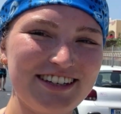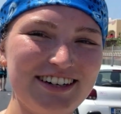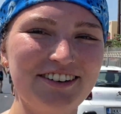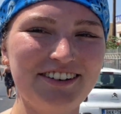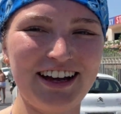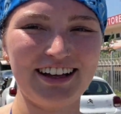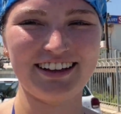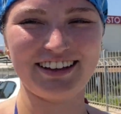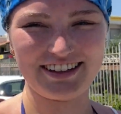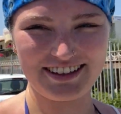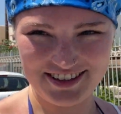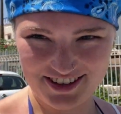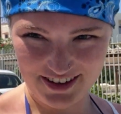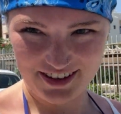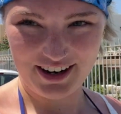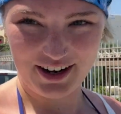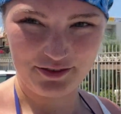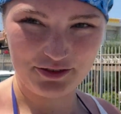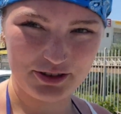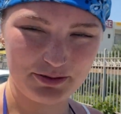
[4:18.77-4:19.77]
little head thing, so it
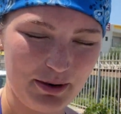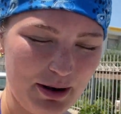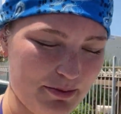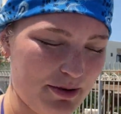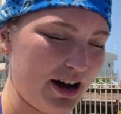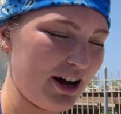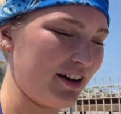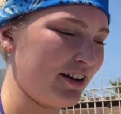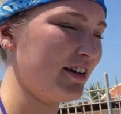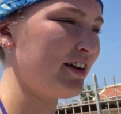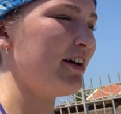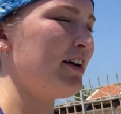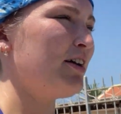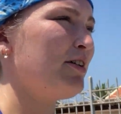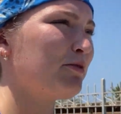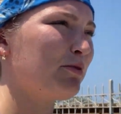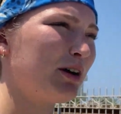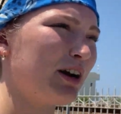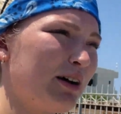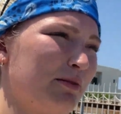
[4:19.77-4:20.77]
covers my burn
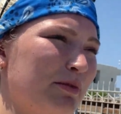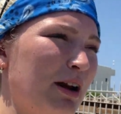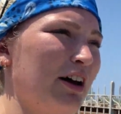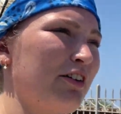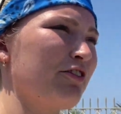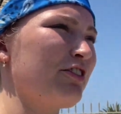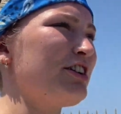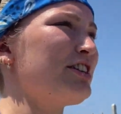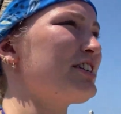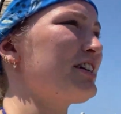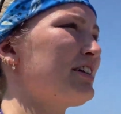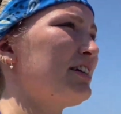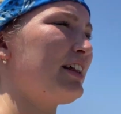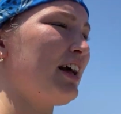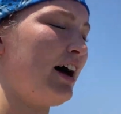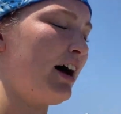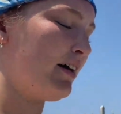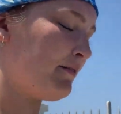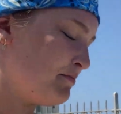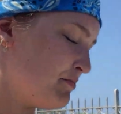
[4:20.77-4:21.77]
while I'm like reading and
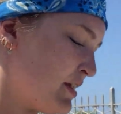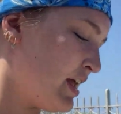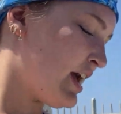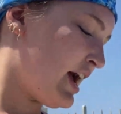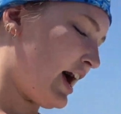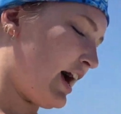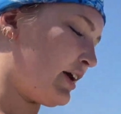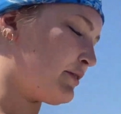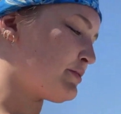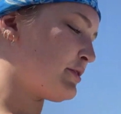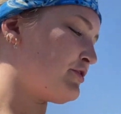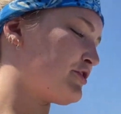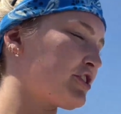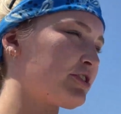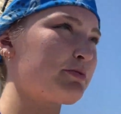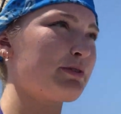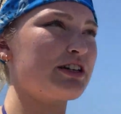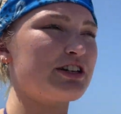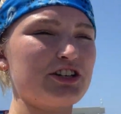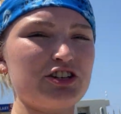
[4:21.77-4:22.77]
that. And we've just
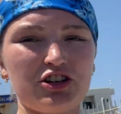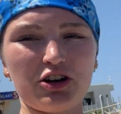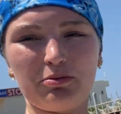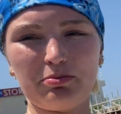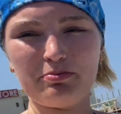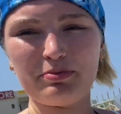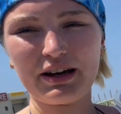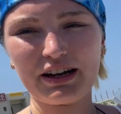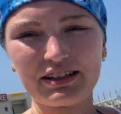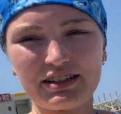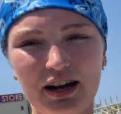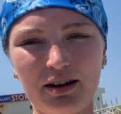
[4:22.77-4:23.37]
been to the shop and picked